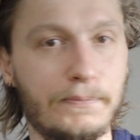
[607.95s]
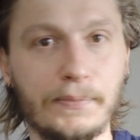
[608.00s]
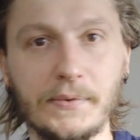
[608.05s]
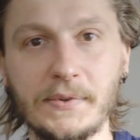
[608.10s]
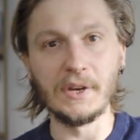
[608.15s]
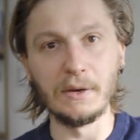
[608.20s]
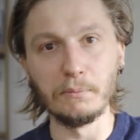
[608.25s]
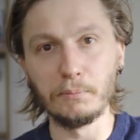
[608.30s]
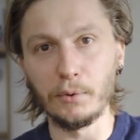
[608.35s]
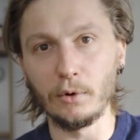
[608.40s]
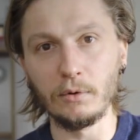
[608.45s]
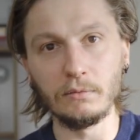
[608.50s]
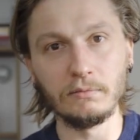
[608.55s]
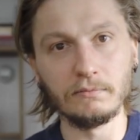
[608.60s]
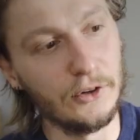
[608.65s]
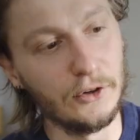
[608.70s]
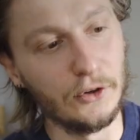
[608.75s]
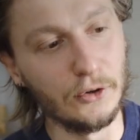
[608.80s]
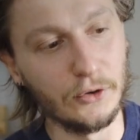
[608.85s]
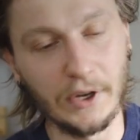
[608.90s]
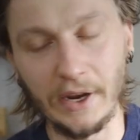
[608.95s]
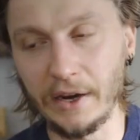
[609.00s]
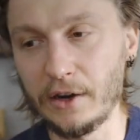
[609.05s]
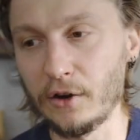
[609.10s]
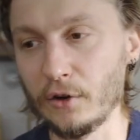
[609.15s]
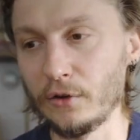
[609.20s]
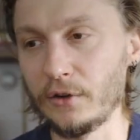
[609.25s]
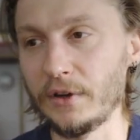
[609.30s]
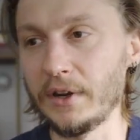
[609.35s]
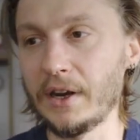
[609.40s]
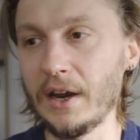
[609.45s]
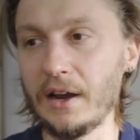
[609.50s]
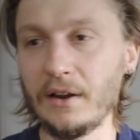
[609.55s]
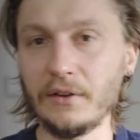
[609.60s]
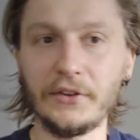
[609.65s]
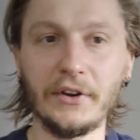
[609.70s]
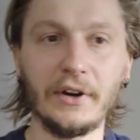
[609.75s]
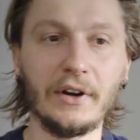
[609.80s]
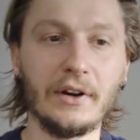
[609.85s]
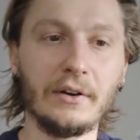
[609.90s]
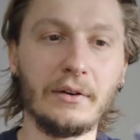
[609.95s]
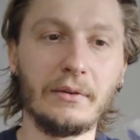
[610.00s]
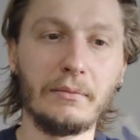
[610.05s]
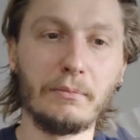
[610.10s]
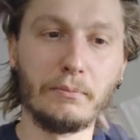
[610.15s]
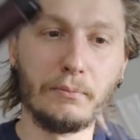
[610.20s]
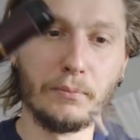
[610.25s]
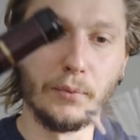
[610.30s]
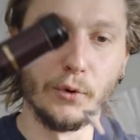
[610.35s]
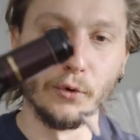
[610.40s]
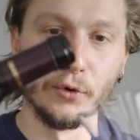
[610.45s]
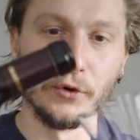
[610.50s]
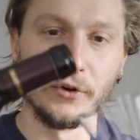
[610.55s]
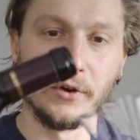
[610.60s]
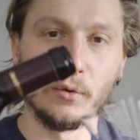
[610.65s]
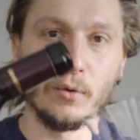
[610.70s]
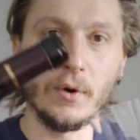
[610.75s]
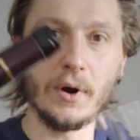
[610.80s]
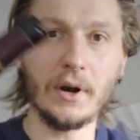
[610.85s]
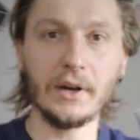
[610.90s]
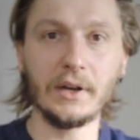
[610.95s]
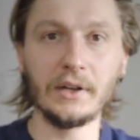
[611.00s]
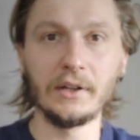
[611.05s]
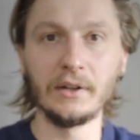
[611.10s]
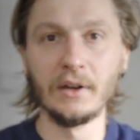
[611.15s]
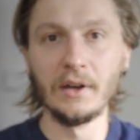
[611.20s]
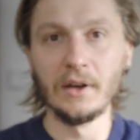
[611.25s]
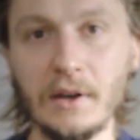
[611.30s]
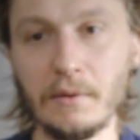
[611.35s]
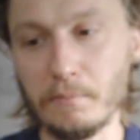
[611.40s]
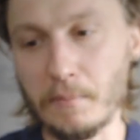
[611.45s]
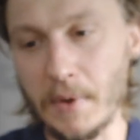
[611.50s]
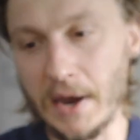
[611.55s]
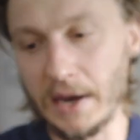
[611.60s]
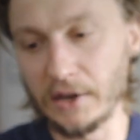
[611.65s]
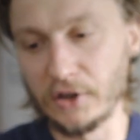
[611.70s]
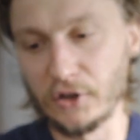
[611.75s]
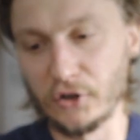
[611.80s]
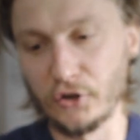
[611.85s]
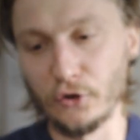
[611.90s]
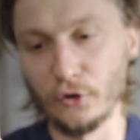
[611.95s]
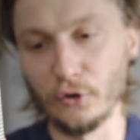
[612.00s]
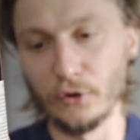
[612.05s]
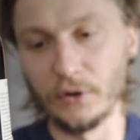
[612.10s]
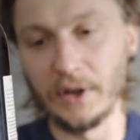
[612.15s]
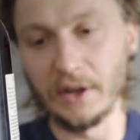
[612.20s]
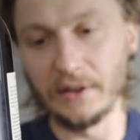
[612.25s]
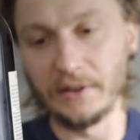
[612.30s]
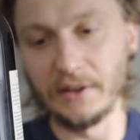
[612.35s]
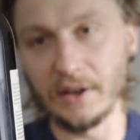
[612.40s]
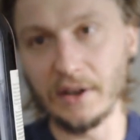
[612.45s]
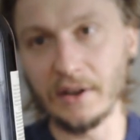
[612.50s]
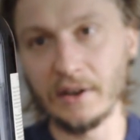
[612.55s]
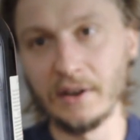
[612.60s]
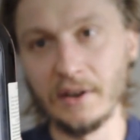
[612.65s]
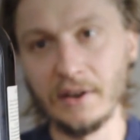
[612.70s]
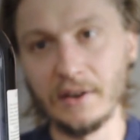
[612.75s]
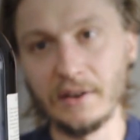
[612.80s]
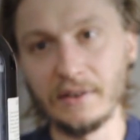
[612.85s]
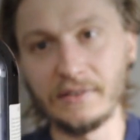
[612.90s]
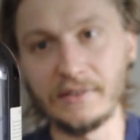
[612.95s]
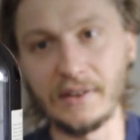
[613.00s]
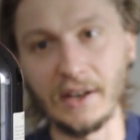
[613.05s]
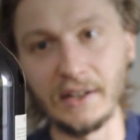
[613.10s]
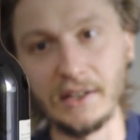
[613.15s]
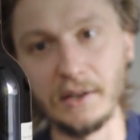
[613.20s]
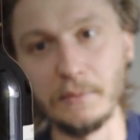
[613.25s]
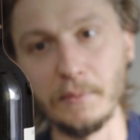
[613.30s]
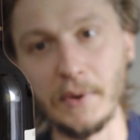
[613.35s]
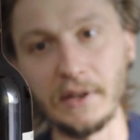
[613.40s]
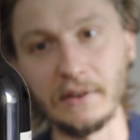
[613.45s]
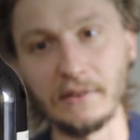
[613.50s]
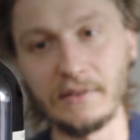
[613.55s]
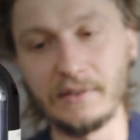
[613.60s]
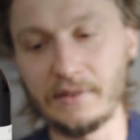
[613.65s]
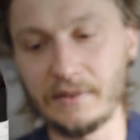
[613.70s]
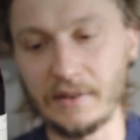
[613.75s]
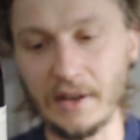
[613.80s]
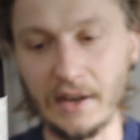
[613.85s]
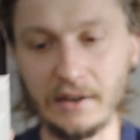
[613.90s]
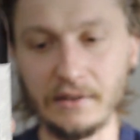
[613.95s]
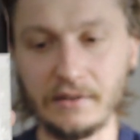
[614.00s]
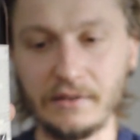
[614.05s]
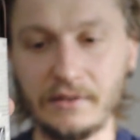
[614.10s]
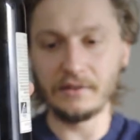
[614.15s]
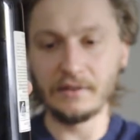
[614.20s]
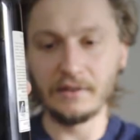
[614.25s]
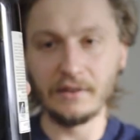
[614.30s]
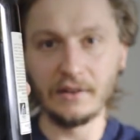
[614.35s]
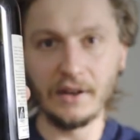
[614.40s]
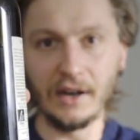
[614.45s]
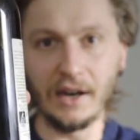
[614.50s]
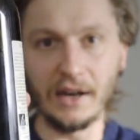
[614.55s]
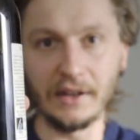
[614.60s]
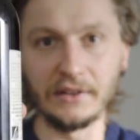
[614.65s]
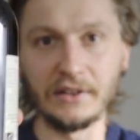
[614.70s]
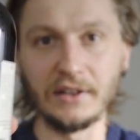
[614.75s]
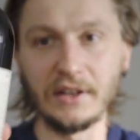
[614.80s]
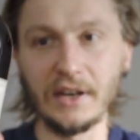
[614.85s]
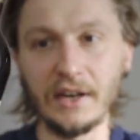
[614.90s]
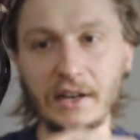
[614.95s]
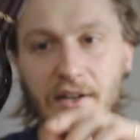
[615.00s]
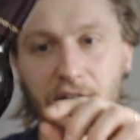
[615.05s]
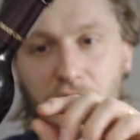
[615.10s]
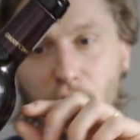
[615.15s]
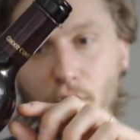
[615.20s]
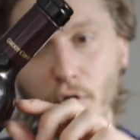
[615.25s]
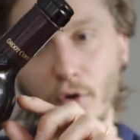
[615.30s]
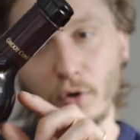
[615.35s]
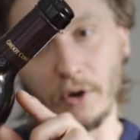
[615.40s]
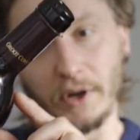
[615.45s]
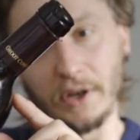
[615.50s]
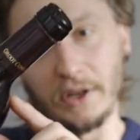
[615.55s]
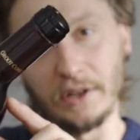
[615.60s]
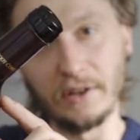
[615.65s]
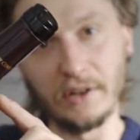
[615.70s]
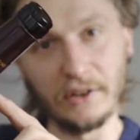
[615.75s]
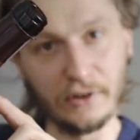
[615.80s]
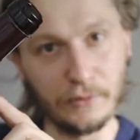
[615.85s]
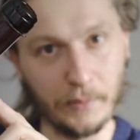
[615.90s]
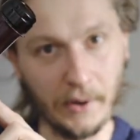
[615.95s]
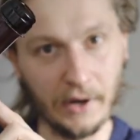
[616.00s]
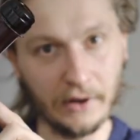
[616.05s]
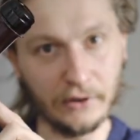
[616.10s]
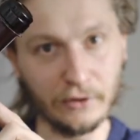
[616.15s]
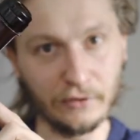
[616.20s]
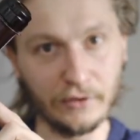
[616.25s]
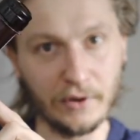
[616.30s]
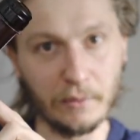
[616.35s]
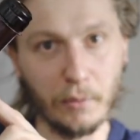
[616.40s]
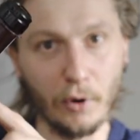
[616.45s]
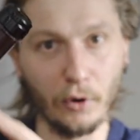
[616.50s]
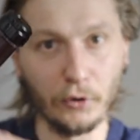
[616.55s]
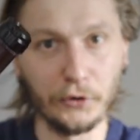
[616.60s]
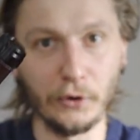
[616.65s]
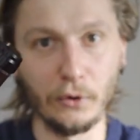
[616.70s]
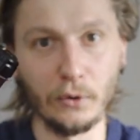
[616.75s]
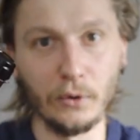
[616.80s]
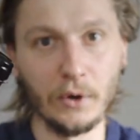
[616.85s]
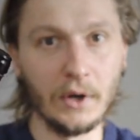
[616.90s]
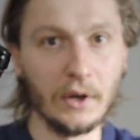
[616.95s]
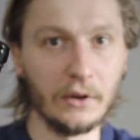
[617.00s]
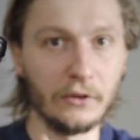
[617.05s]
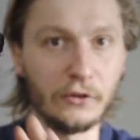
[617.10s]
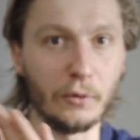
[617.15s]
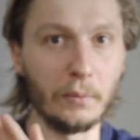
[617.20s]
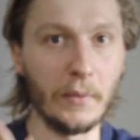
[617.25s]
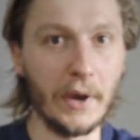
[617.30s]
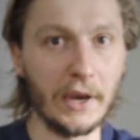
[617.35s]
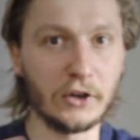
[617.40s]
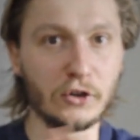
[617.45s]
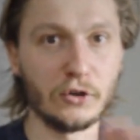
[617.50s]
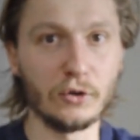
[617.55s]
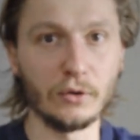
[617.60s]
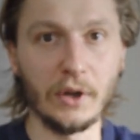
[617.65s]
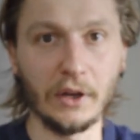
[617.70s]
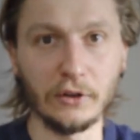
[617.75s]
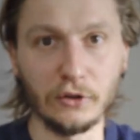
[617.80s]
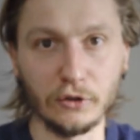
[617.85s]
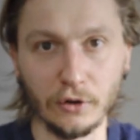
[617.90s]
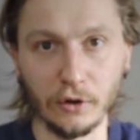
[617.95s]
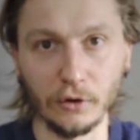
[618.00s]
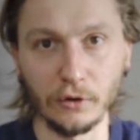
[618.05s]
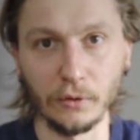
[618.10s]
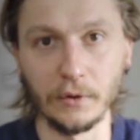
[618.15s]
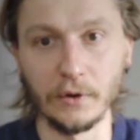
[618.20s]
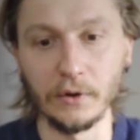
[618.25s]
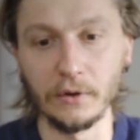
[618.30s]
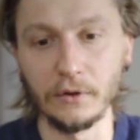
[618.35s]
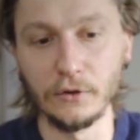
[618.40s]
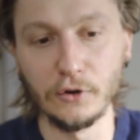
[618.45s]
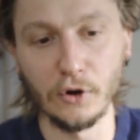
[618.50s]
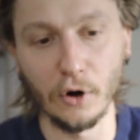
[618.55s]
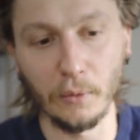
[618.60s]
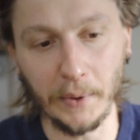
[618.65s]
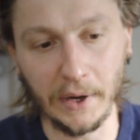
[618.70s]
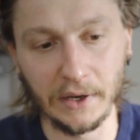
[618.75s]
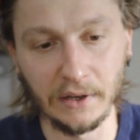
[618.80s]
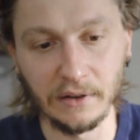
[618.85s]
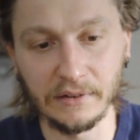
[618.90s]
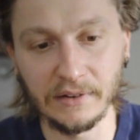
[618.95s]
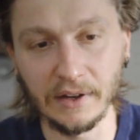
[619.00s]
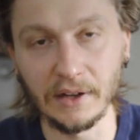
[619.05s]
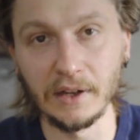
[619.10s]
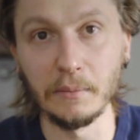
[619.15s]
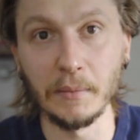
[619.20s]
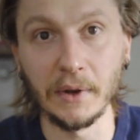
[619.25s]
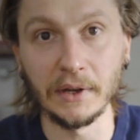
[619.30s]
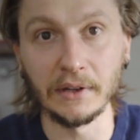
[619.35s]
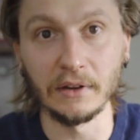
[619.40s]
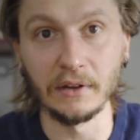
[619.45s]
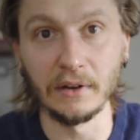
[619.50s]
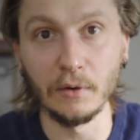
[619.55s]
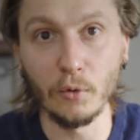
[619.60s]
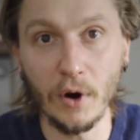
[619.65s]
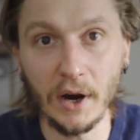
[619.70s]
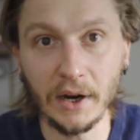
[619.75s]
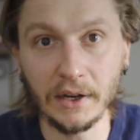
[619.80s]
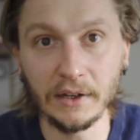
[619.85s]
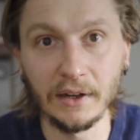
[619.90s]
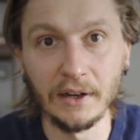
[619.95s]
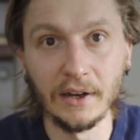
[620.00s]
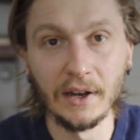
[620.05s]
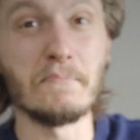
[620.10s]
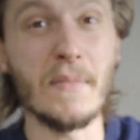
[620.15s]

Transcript: Simple, you take your decanter, pour the wine, make sure that the sediment stays at the end or in this part of the bottle, so make sure that you don't drop any sediment in the wine.